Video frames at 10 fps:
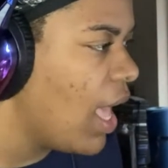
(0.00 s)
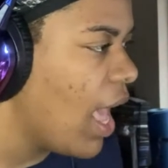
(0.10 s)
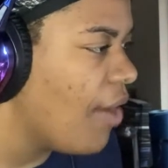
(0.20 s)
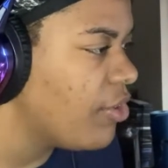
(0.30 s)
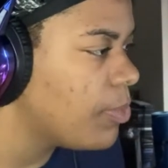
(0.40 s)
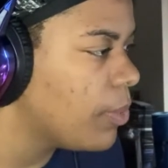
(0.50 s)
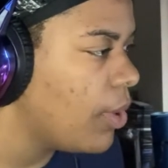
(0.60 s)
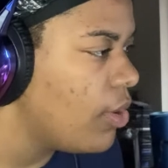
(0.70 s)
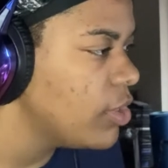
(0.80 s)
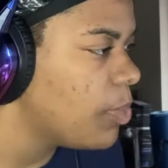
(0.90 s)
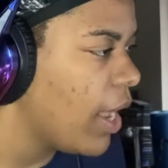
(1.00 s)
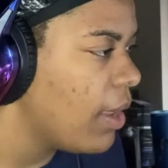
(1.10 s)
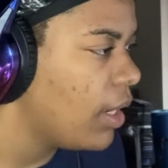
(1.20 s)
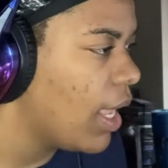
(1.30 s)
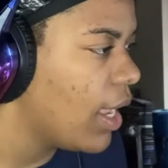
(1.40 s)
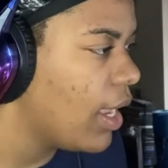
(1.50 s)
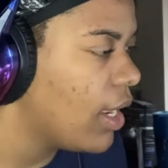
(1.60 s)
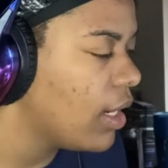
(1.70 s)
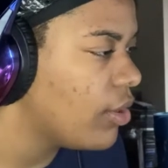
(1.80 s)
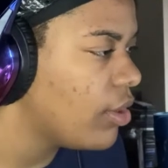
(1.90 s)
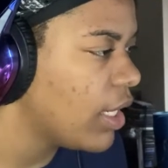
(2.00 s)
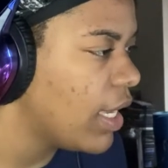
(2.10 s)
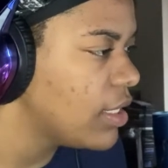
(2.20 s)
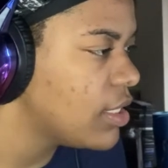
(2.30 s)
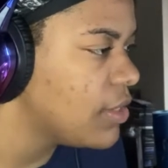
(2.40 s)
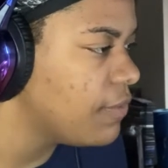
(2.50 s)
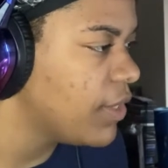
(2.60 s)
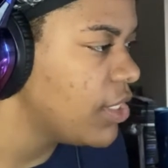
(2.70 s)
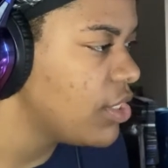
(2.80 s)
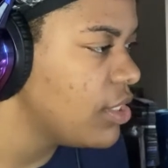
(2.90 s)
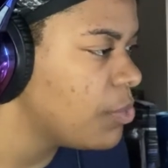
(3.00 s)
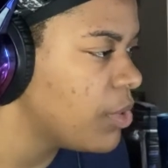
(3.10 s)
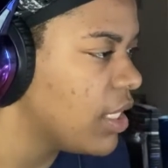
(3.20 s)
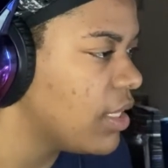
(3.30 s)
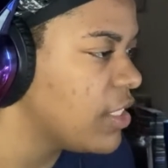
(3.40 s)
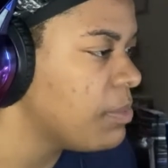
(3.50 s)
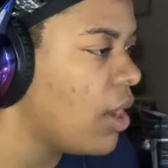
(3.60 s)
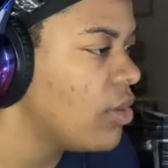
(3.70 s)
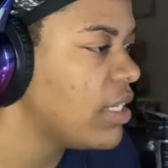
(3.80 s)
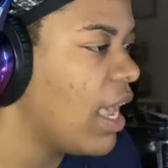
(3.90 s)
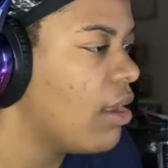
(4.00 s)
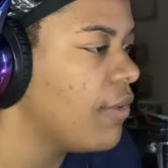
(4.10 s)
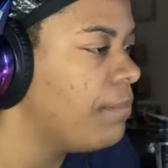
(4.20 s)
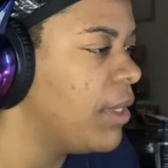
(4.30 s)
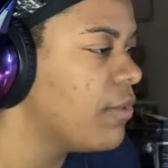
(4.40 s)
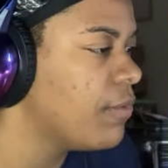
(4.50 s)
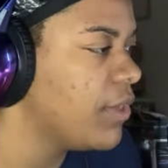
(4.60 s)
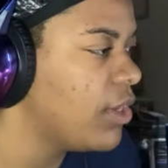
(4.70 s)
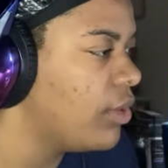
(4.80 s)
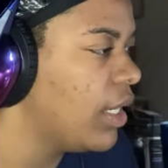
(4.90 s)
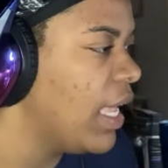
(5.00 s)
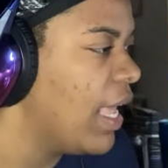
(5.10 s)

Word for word: After proposed pipeline creates divisions within the small town of Beaverfield